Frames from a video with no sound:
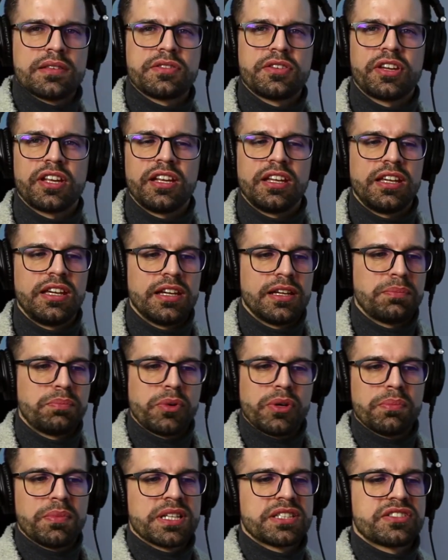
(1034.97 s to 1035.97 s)
you can hear,
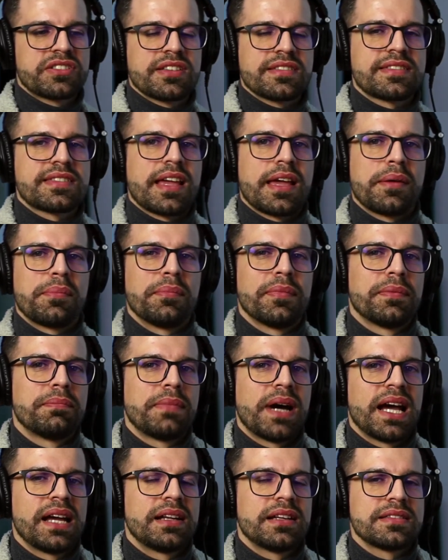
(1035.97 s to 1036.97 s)
pretty much the same,
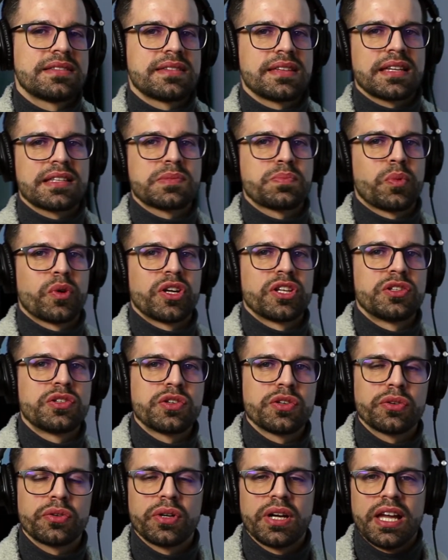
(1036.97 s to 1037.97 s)

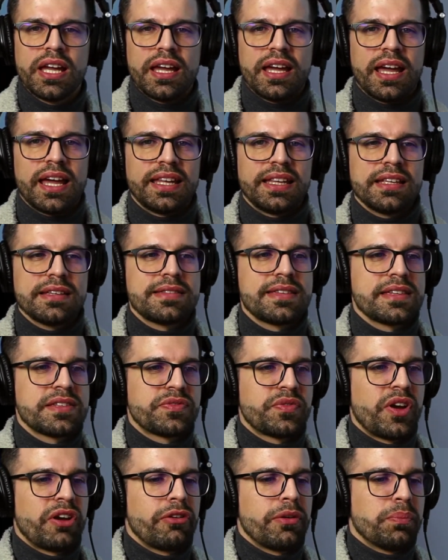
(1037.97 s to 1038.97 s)
-6.2, and this is
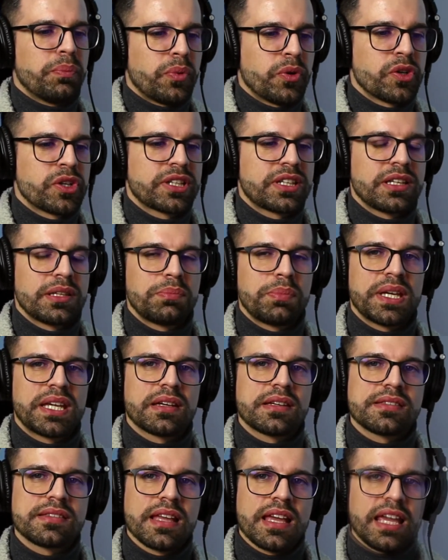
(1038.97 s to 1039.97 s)
very important
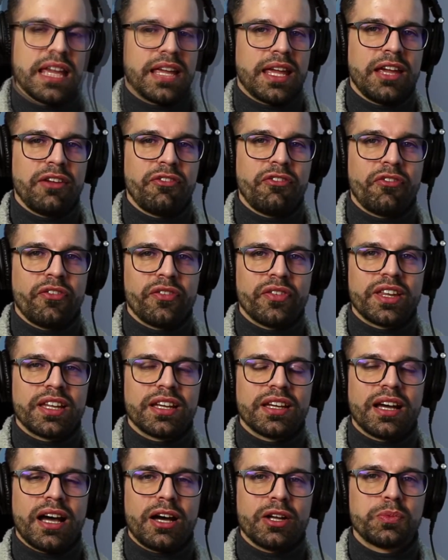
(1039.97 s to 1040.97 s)
because if
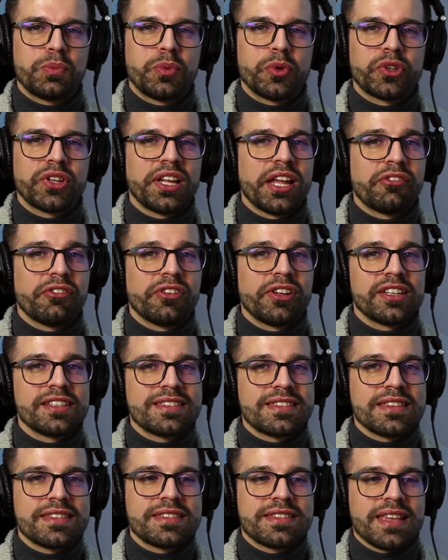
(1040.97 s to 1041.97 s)
the output level
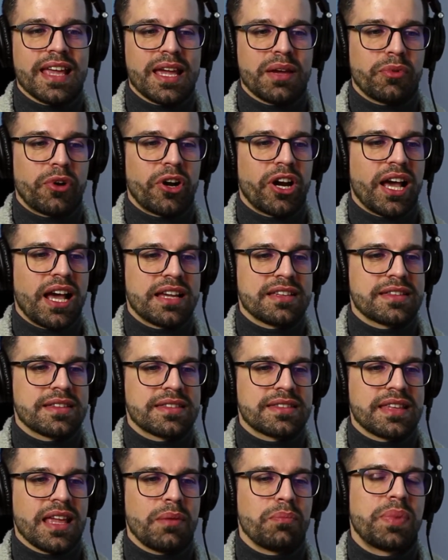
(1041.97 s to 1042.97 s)
is the same or has the
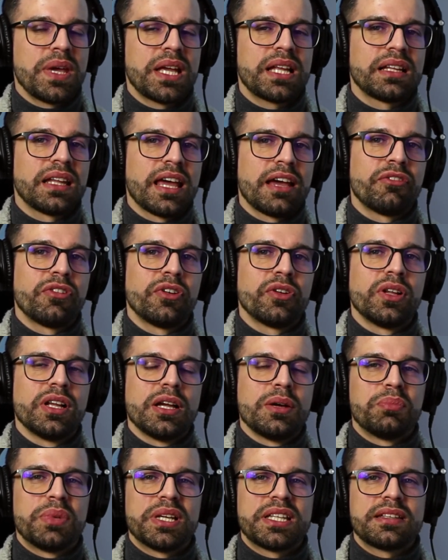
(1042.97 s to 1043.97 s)
same peak level,
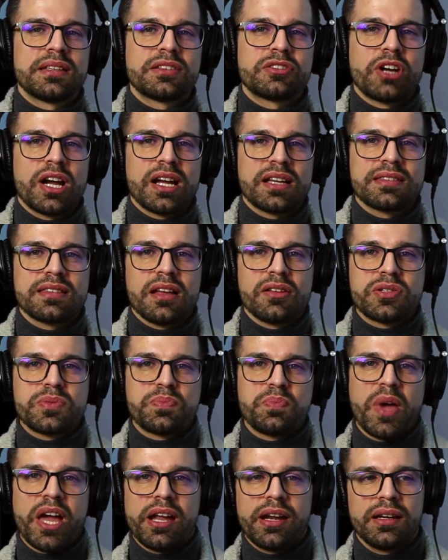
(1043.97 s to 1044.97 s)
but the track sounds
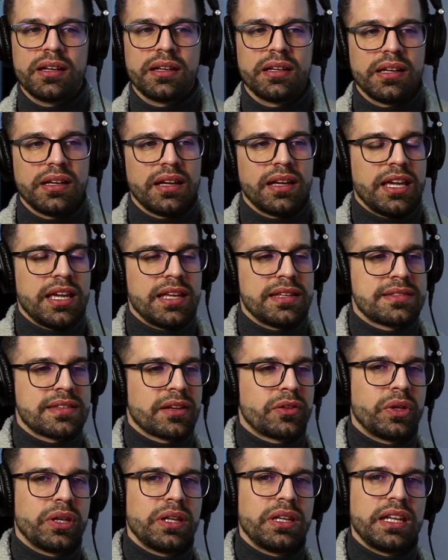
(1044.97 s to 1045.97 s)
better, it's a
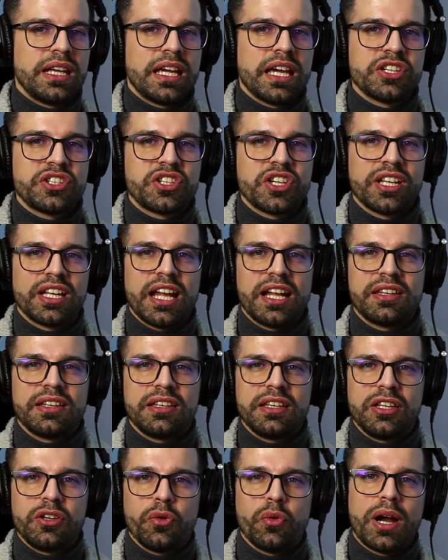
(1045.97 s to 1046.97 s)
good indication that
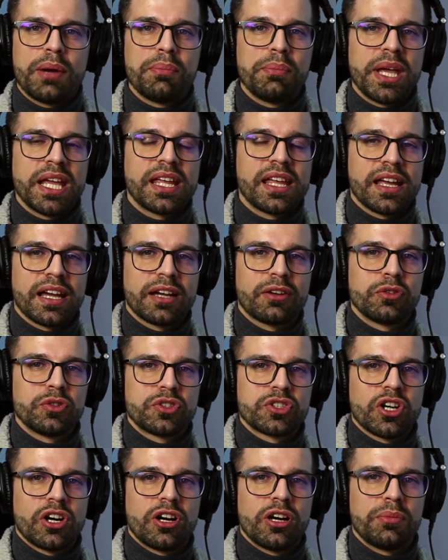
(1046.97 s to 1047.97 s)
you are making a good
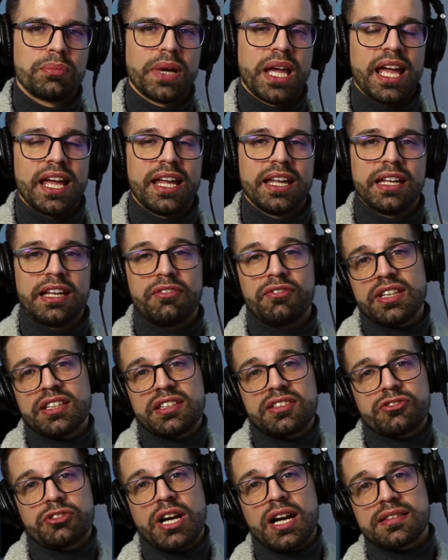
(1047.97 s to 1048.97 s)
job. And if the
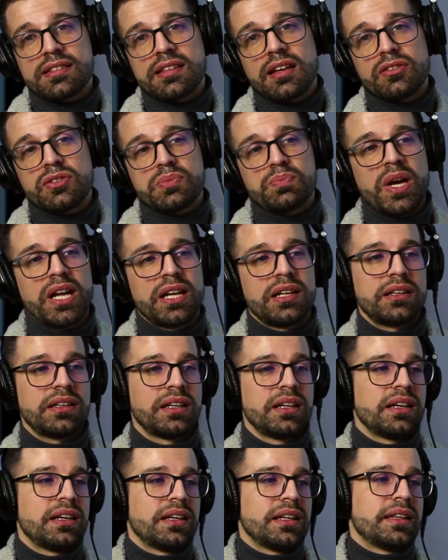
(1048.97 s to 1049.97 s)
track sounds better
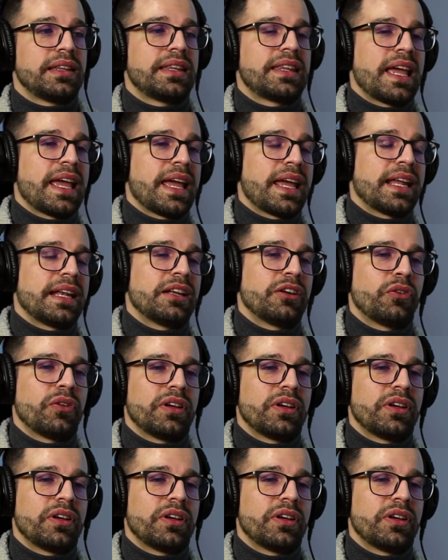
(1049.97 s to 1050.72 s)
than